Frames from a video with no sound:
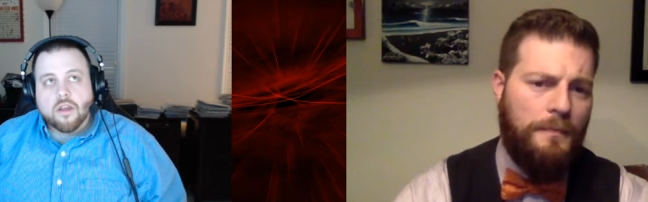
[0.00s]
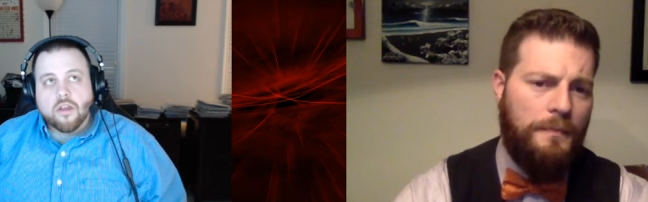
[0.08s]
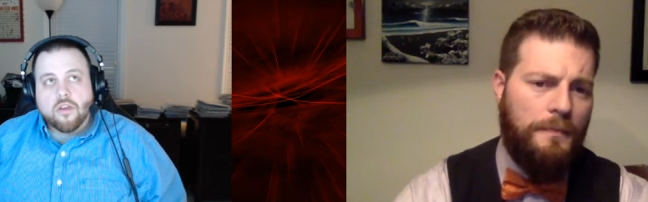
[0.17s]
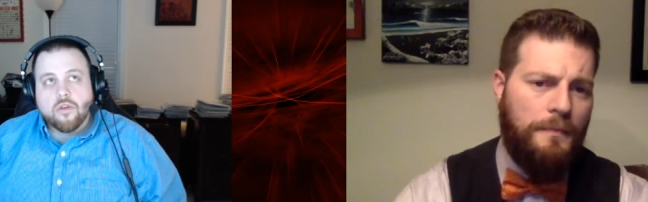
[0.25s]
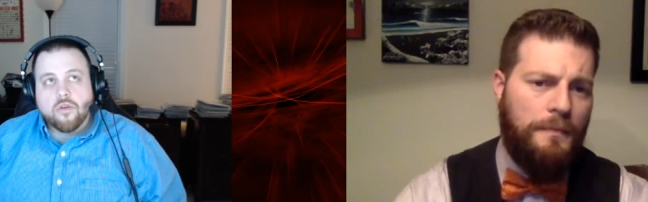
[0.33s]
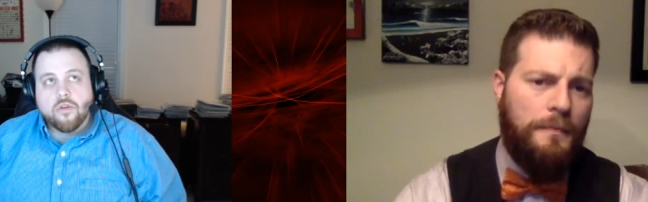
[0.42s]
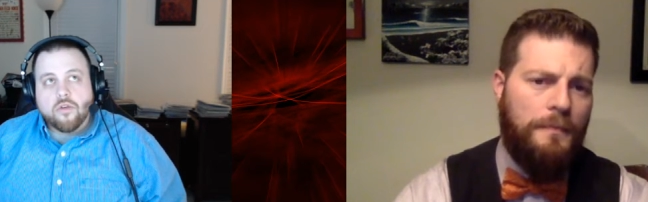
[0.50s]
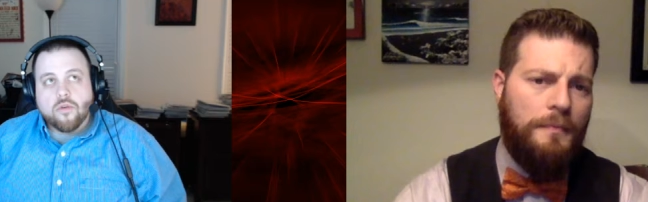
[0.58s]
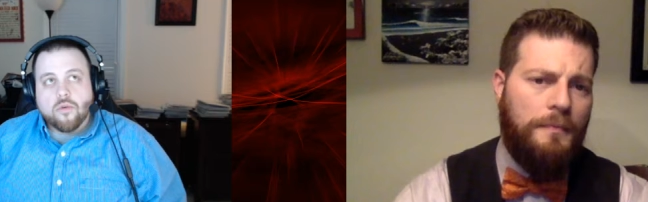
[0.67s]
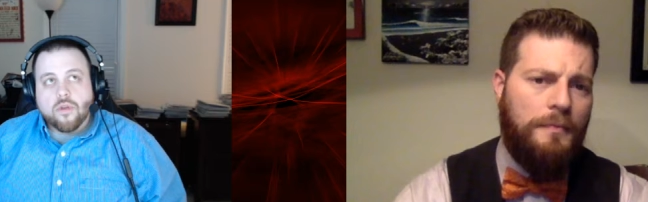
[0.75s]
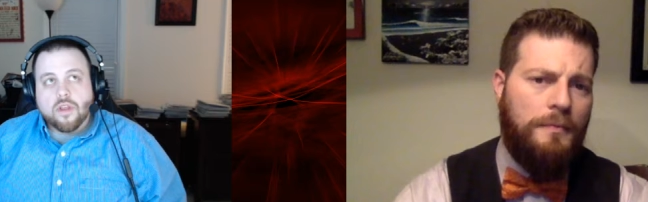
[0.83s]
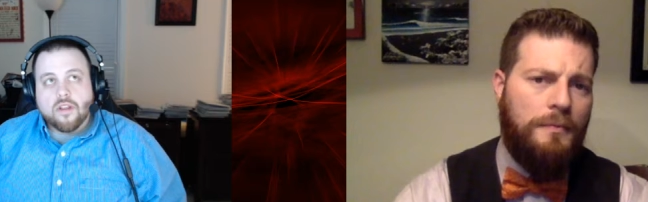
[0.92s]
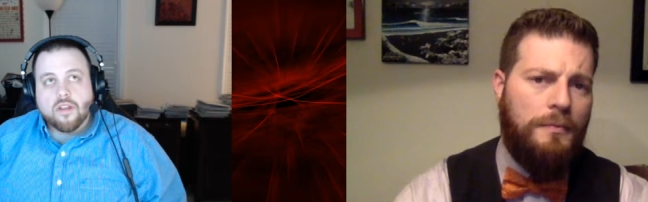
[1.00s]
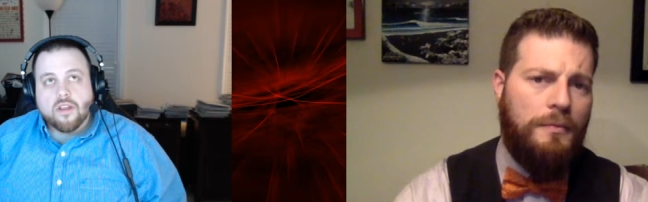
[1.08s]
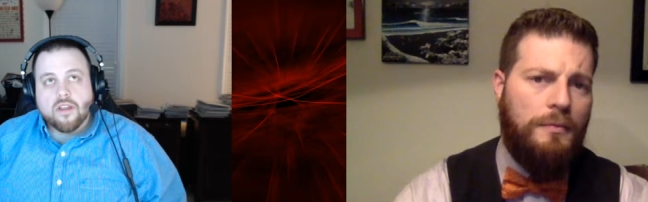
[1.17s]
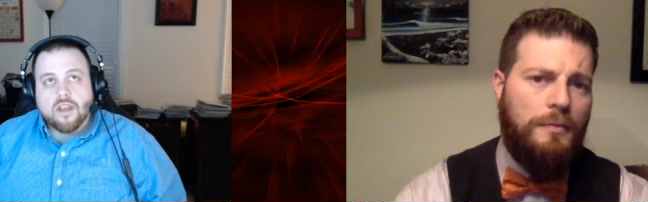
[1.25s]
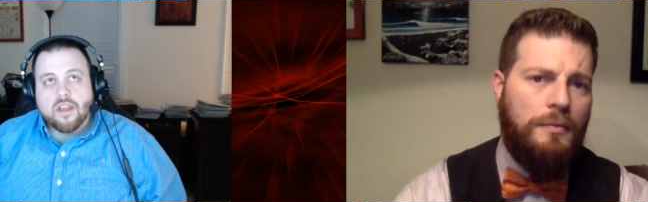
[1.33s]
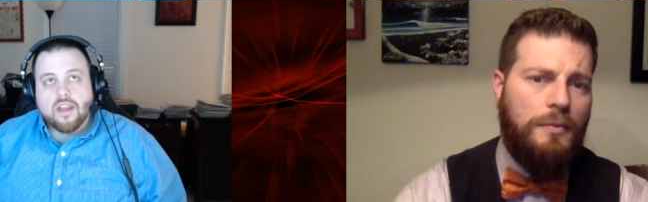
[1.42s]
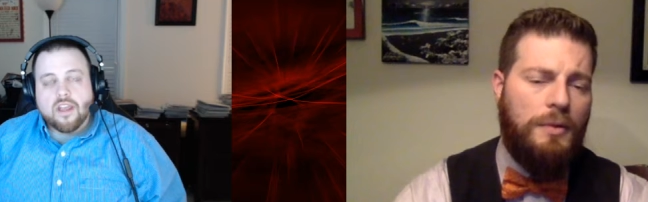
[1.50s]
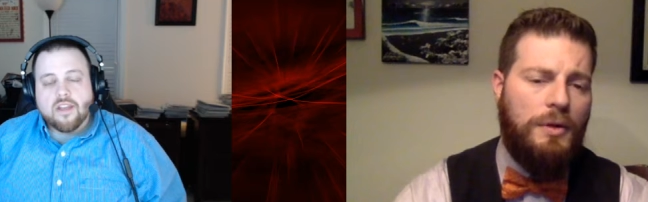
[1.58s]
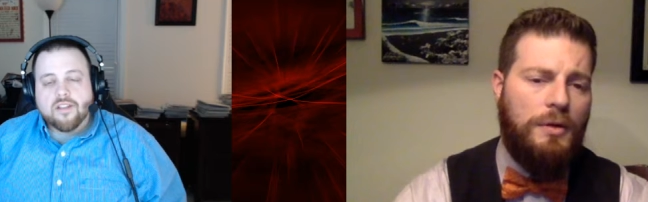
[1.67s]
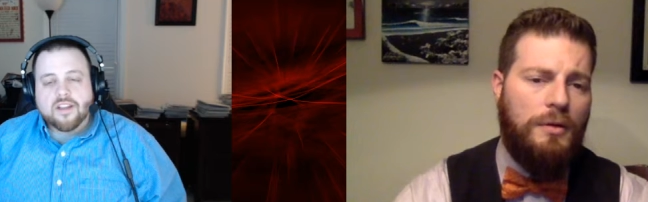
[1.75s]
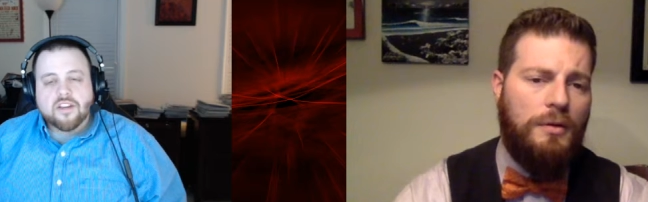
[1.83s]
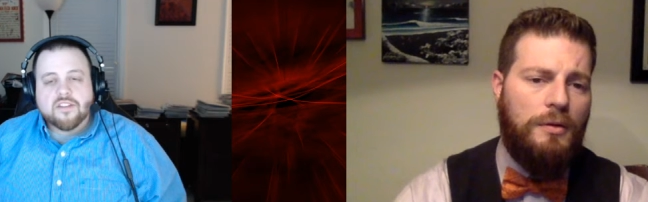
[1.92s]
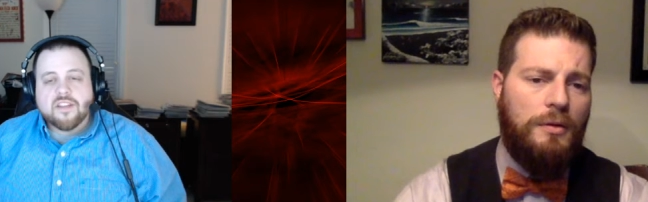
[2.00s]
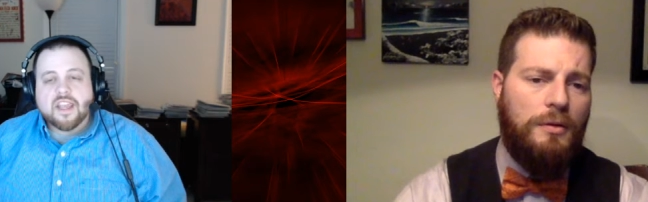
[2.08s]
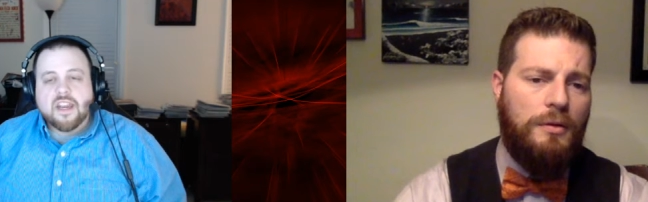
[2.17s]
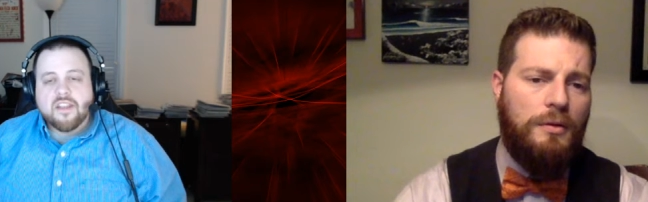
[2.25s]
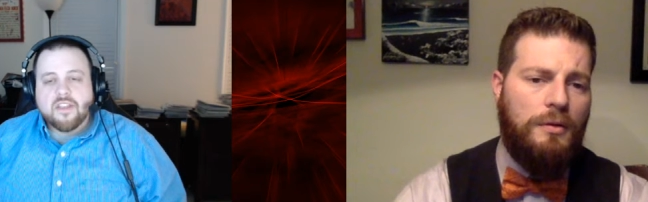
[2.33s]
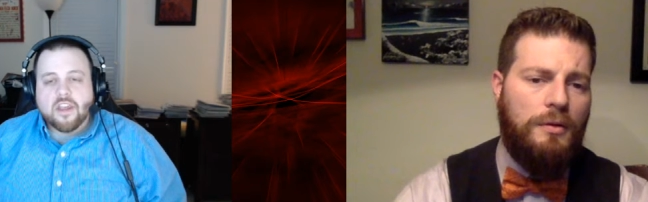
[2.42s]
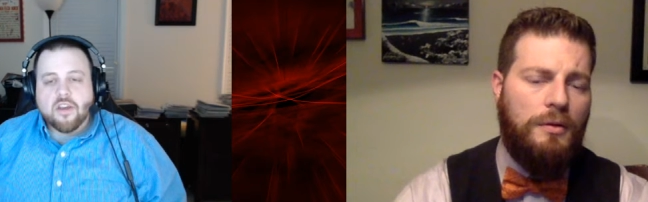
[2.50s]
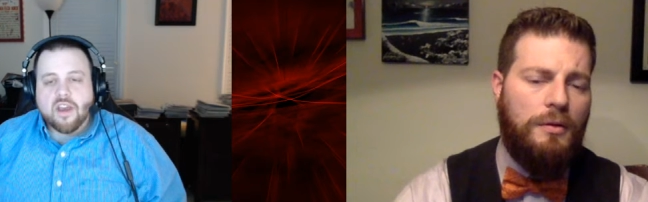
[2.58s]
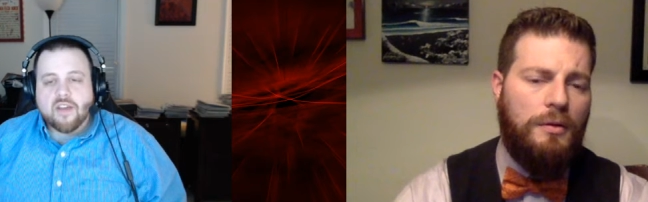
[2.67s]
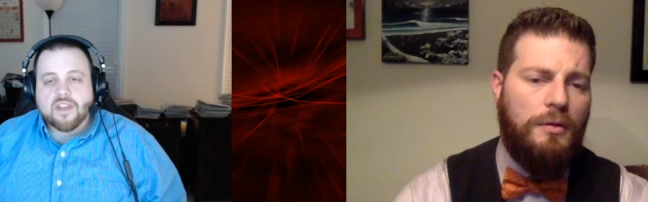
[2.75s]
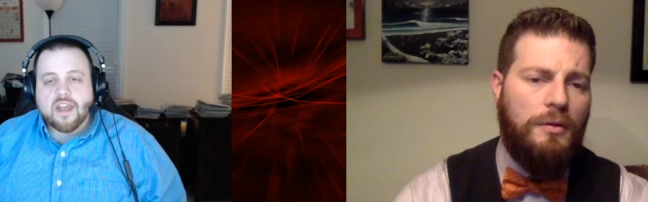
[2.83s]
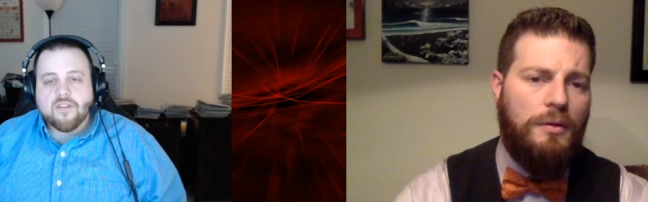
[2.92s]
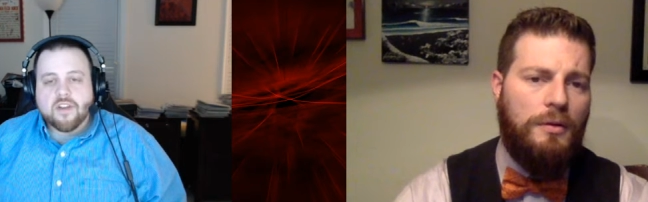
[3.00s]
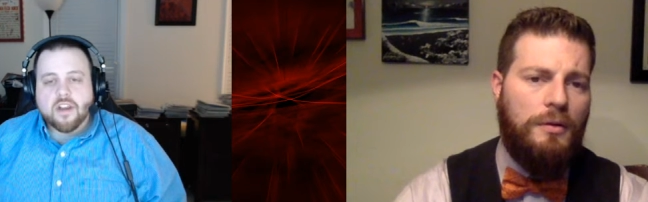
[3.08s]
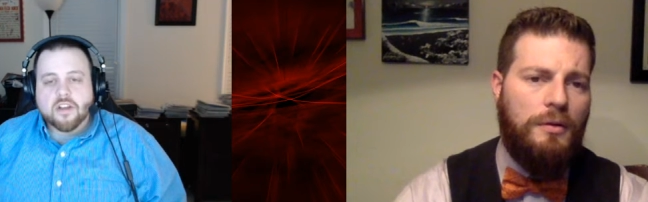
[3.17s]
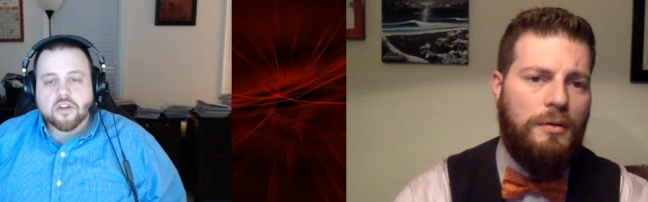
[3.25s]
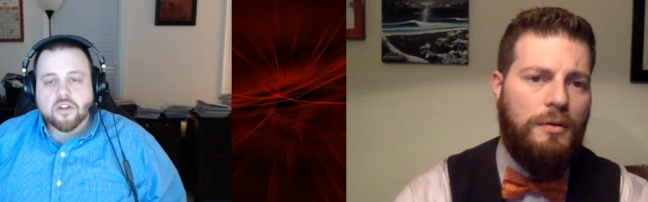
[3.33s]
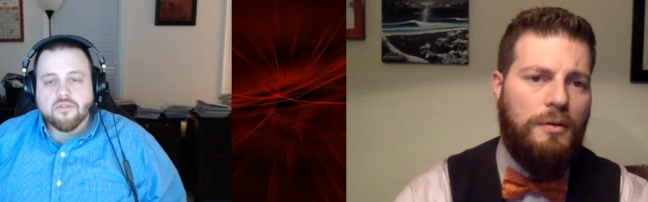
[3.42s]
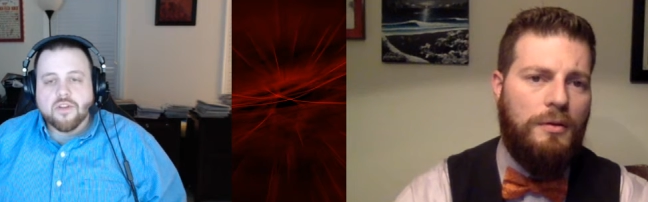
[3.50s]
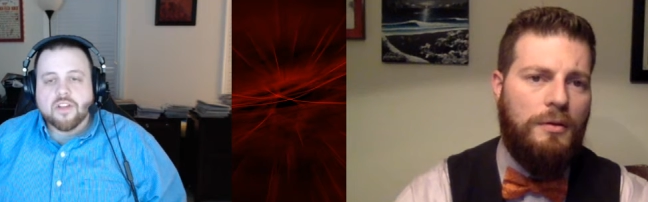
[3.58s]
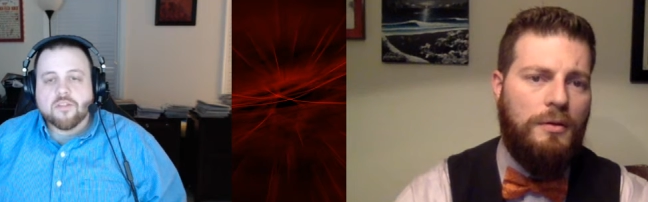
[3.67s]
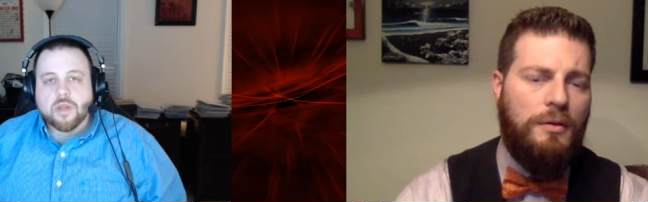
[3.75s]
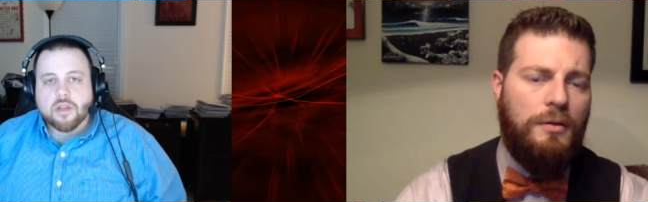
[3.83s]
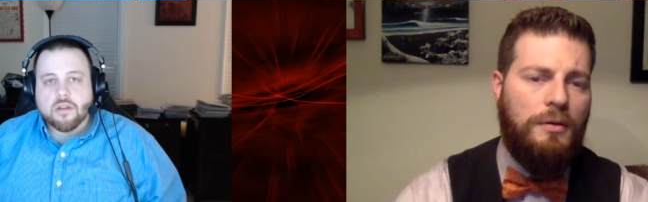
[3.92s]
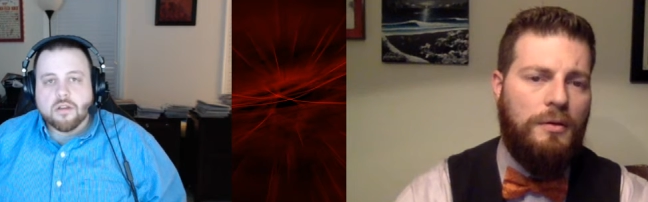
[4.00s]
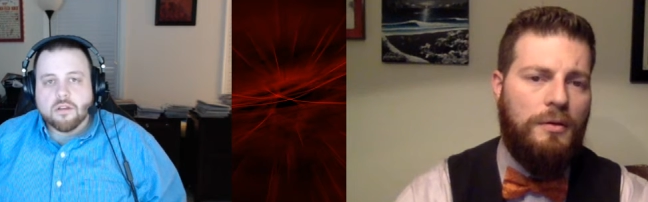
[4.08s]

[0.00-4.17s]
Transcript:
Speaker 1: you you it, it, any just like anything you have to have an initial investment